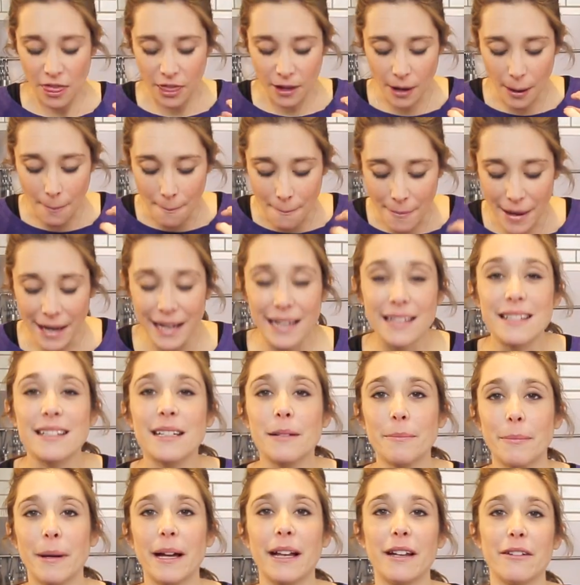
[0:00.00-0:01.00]
the
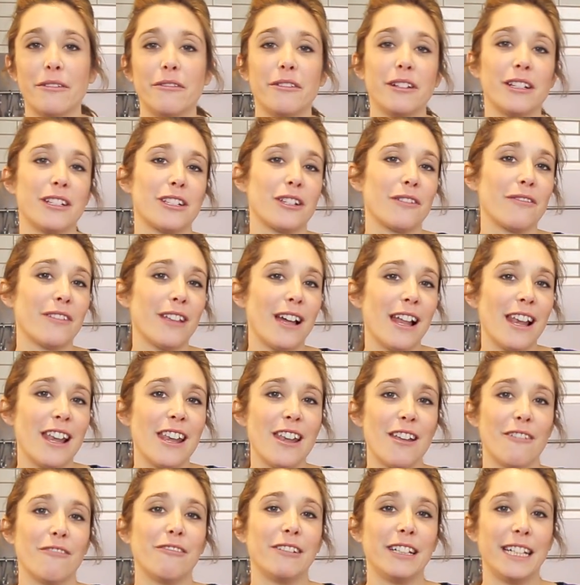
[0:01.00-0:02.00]
amazing benefits of that
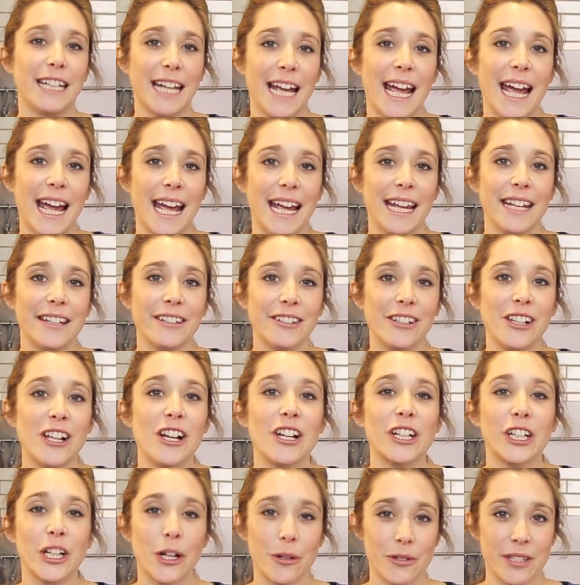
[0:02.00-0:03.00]
lovely kale
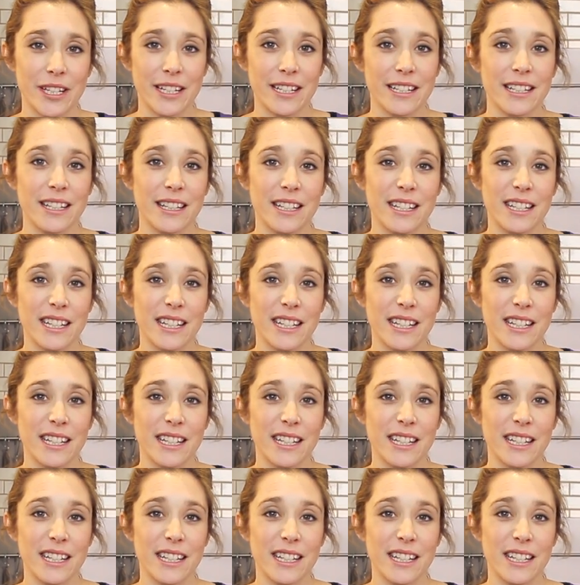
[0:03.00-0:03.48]
goes into the